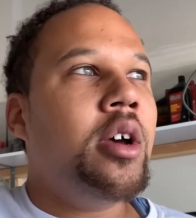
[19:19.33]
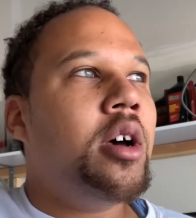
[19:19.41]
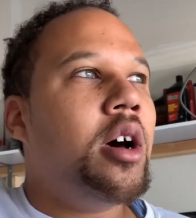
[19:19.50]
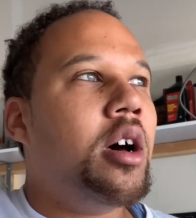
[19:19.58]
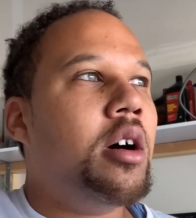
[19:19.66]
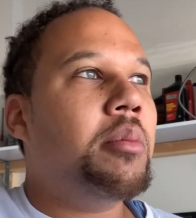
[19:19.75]

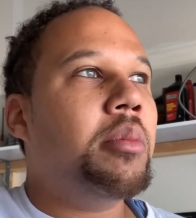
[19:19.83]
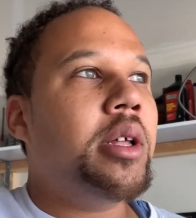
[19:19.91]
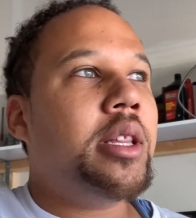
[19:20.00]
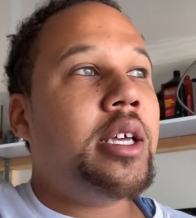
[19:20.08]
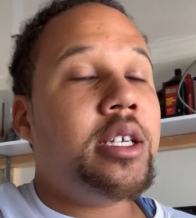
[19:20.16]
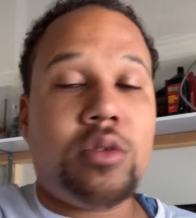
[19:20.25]

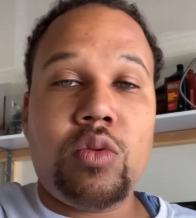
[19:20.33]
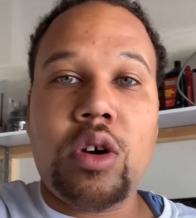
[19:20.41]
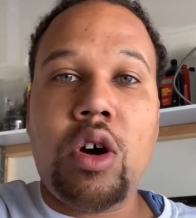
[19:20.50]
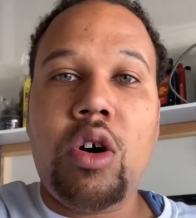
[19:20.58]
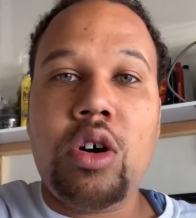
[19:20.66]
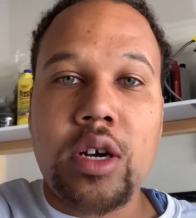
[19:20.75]
But this will
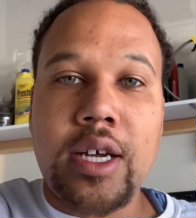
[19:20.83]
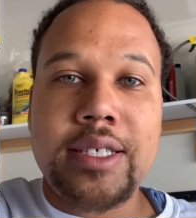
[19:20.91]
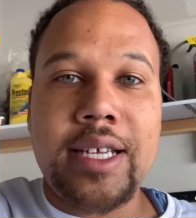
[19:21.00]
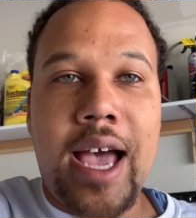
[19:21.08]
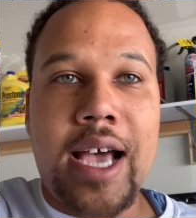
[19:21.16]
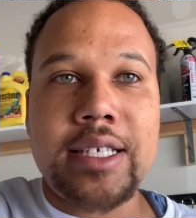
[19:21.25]
go on as
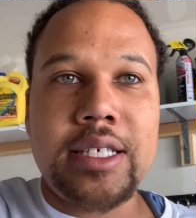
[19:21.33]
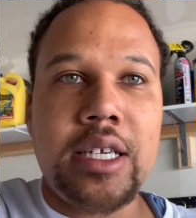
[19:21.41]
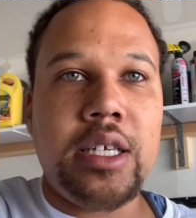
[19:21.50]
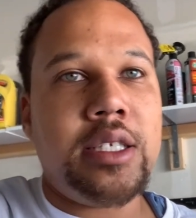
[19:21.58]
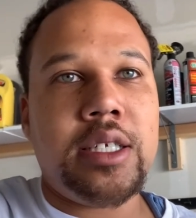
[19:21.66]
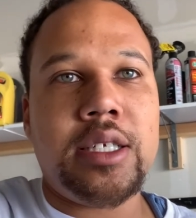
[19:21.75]
an accident.
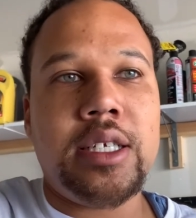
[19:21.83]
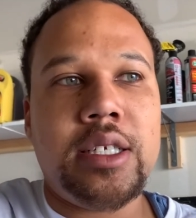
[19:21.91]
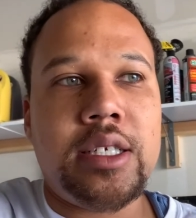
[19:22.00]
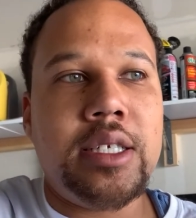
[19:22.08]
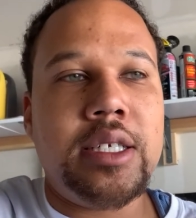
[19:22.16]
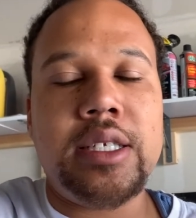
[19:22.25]
It's
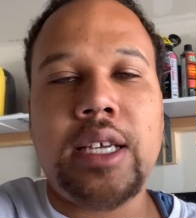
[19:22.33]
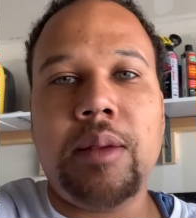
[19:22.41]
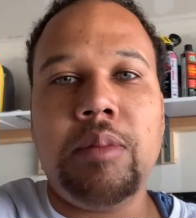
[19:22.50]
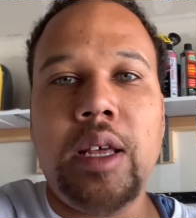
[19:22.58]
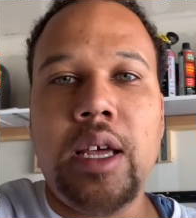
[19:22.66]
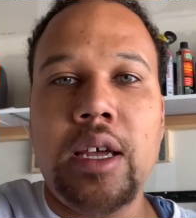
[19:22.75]
essentially the same
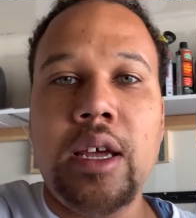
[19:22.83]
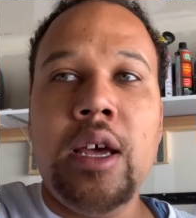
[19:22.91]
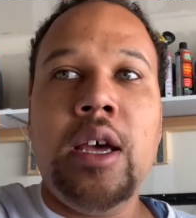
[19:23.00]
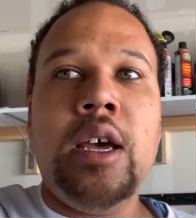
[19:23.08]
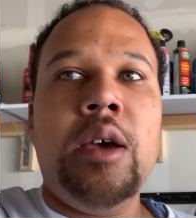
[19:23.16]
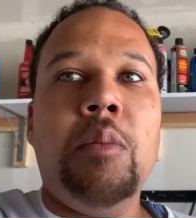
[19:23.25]
thing,
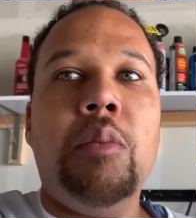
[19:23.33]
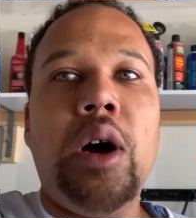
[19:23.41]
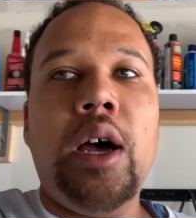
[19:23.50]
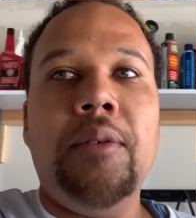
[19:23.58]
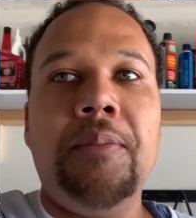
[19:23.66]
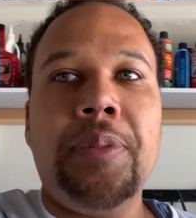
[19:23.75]

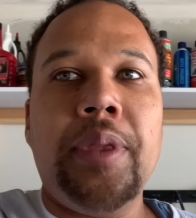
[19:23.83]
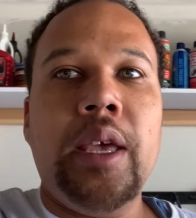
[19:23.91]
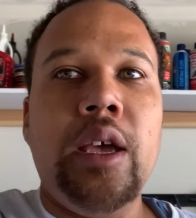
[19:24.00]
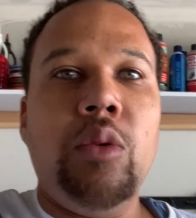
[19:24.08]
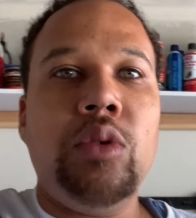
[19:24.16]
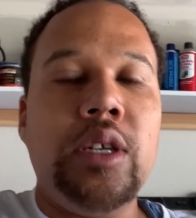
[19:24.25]
but
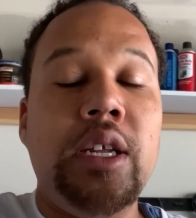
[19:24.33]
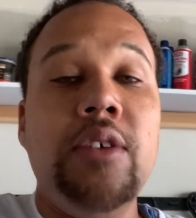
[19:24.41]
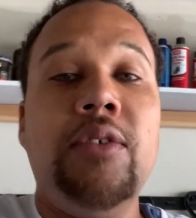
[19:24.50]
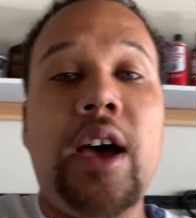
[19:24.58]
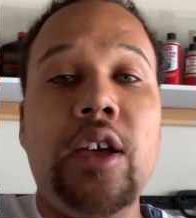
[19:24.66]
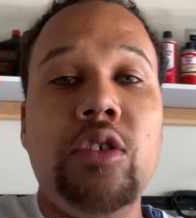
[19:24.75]
it would
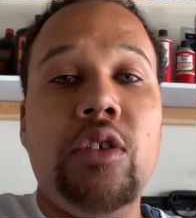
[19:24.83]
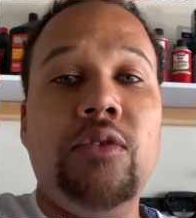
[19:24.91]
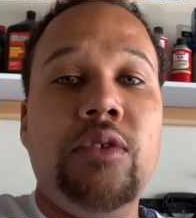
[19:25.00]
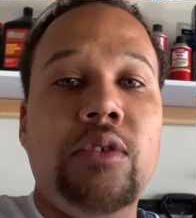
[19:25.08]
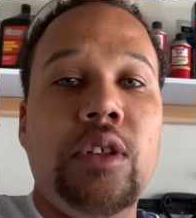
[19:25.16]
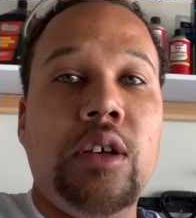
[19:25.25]
devalue
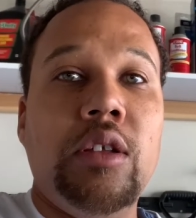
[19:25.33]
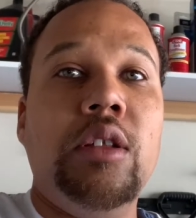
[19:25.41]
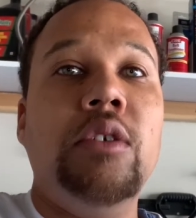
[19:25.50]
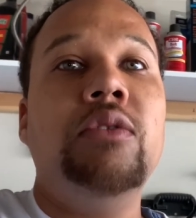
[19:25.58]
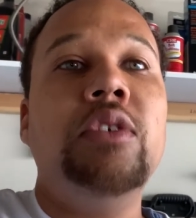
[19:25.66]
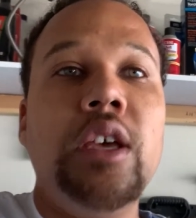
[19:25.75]

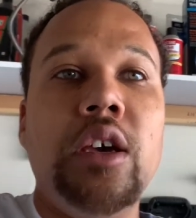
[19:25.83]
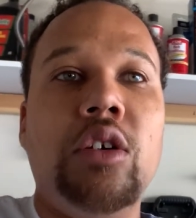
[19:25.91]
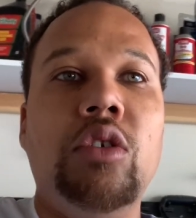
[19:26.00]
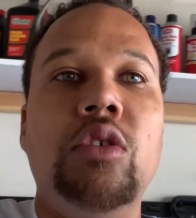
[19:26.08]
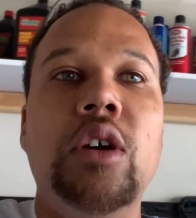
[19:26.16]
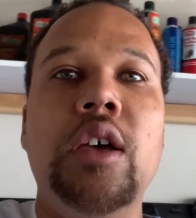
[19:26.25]
the
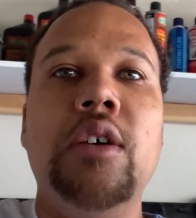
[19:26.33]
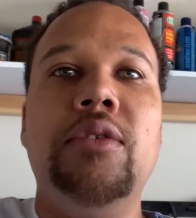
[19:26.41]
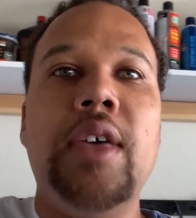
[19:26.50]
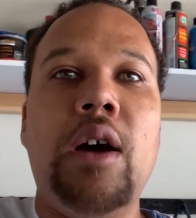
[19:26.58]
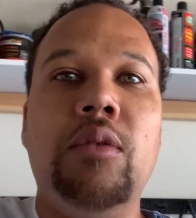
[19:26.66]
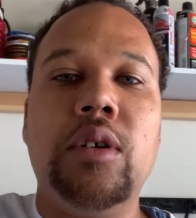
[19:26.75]
vehicle if
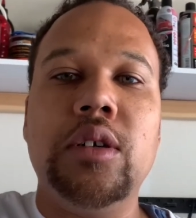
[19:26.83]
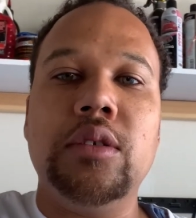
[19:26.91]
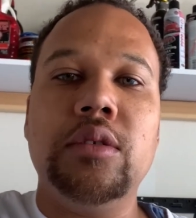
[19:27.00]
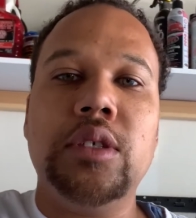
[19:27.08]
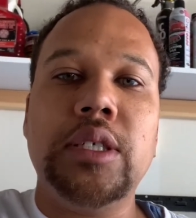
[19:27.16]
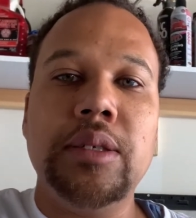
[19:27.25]
that were
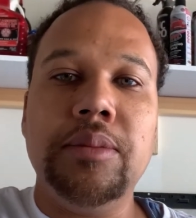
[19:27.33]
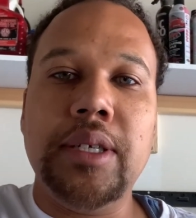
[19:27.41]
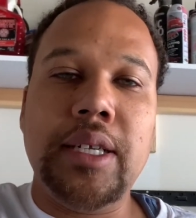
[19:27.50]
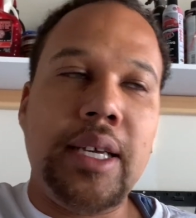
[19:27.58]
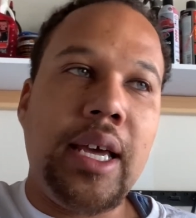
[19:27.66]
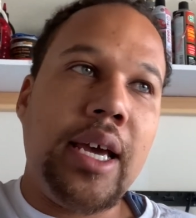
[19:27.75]
to be
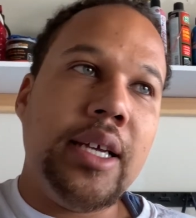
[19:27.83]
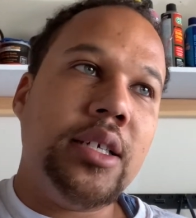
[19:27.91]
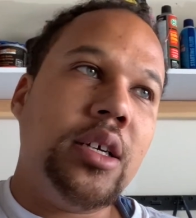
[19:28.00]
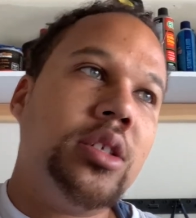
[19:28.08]
the case.